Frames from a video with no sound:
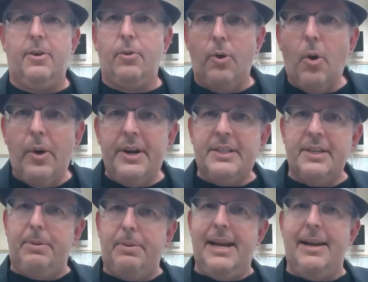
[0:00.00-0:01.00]
Grow it as
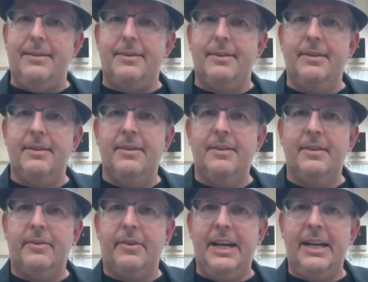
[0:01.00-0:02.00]
a plant,
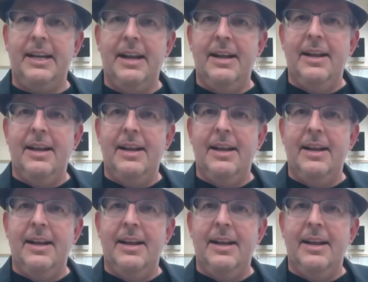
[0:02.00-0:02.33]
right?